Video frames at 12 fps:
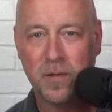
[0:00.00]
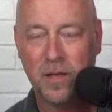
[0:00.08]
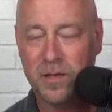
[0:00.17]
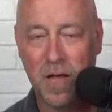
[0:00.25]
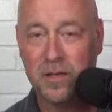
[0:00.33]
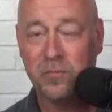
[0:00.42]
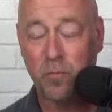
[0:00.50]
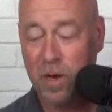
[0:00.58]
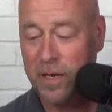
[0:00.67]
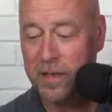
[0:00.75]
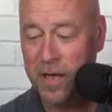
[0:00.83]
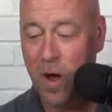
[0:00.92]
That's
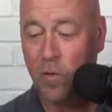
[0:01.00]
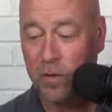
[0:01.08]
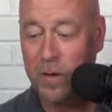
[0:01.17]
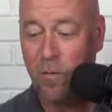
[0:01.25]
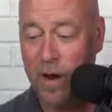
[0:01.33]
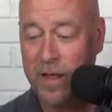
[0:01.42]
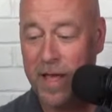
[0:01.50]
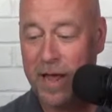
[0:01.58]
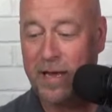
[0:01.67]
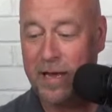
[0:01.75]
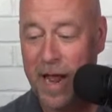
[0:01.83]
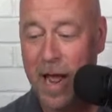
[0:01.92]
really the only way
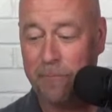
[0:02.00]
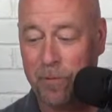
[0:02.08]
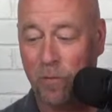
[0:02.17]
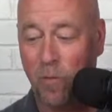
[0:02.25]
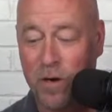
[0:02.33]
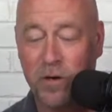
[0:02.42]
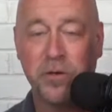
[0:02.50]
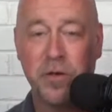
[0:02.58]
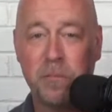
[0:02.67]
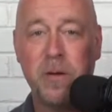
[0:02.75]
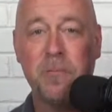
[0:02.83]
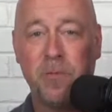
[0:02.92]
that can happen. 1 or
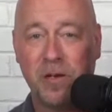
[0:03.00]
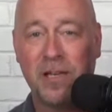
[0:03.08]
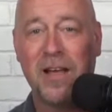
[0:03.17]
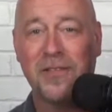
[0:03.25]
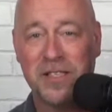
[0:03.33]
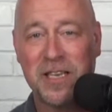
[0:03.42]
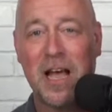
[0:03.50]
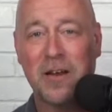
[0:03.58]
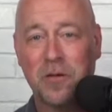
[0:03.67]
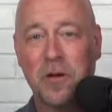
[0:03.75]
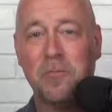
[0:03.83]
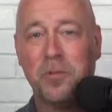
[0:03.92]
2 people left
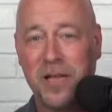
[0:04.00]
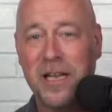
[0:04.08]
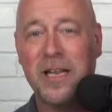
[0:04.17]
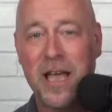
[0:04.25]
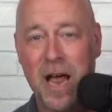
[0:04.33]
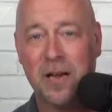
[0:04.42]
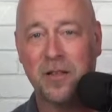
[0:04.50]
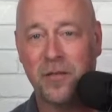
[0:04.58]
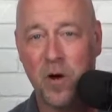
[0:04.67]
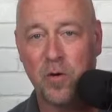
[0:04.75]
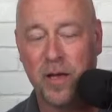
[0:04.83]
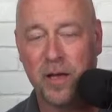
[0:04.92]
Silo completely out of the
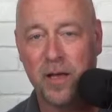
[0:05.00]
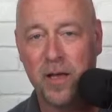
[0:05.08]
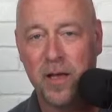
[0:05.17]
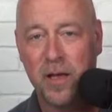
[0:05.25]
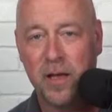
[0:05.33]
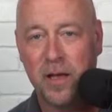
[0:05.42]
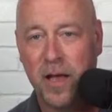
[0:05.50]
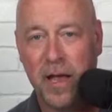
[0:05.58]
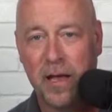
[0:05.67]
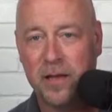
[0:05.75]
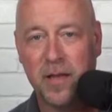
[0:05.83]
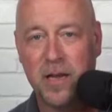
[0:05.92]
voting,
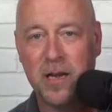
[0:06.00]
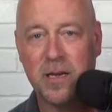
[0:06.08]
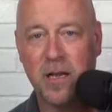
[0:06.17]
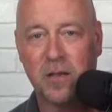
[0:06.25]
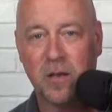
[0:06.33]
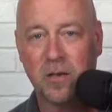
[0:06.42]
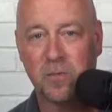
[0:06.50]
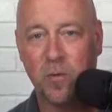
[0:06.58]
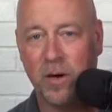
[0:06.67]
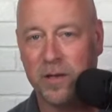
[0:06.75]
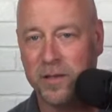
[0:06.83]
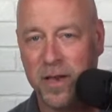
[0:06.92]
and they didn't get those
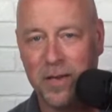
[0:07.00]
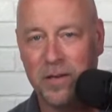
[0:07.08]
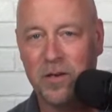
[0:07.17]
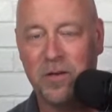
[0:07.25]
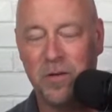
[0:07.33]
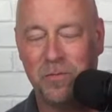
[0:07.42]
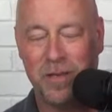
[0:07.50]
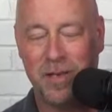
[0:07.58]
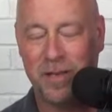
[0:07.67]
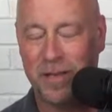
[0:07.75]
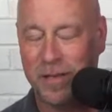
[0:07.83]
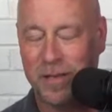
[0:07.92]
points. And you don't,
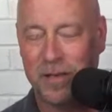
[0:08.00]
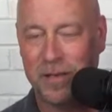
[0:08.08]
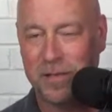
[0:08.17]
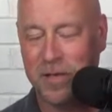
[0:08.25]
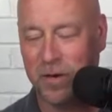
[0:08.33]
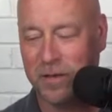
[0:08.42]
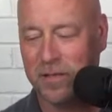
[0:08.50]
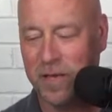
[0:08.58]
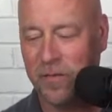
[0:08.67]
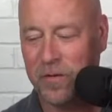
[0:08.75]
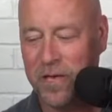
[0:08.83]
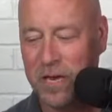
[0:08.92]

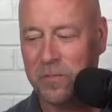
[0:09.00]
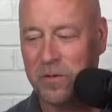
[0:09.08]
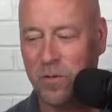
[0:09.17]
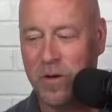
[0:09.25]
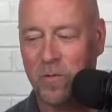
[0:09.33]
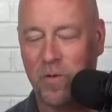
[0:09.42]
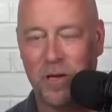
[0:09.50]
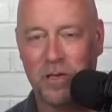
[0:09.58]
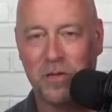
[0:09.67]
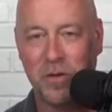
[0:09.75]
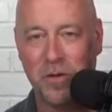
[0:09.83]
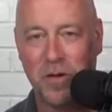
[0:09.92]
seriously, if a team's
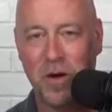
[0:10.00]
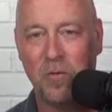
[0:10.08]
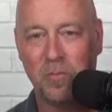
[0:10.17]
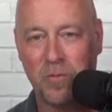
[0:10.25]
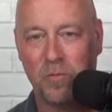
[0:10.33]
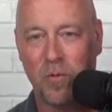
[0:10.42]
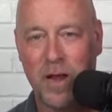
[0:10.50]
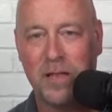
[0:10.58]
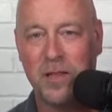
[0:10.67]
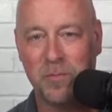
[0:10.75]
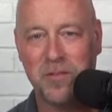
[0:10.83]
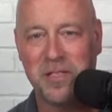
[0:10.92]
21-2, you don't
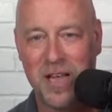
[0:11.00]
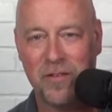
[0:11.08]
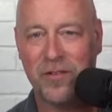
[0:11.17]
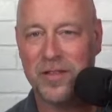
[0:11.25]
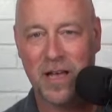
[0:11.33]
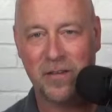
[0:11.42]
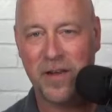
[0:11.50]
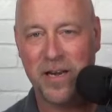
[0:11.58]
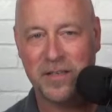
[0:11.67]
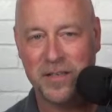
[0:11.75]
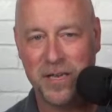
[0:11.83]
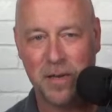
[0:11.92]
rank them 7th out of
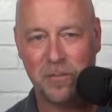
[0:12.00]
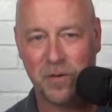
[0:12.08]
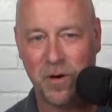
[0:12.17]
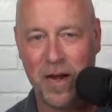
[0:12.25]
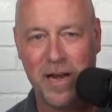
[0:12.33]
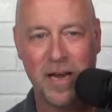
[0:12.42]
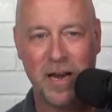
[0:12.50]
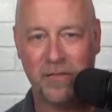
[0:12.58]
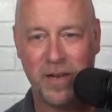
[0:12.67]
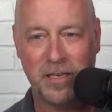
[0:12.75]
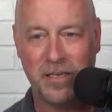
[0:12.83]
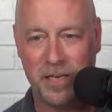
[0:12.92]
8 teams or 8 out
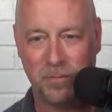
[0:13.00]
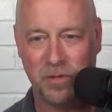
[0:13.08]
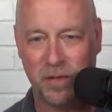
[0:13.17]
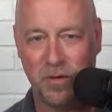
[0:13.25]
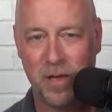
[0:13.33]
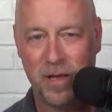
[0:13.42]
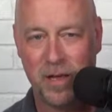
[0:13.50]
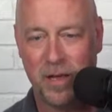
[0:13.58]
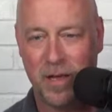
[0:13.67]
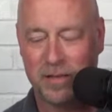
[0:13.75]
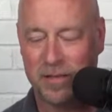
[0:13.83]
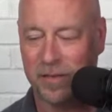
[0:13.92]
of 8 teams. So
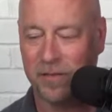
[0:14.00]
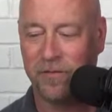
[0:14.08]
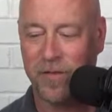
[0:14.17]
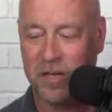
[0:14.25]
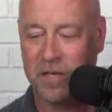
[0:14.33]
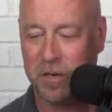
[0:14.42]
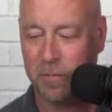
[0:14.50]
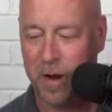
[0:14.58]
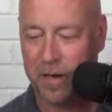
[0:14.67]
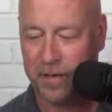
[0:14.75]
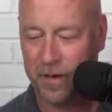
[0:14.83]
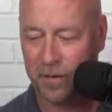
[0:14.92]
that's a little fishy
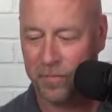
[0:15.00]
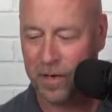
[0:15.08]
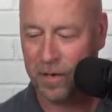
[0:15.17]
right there. But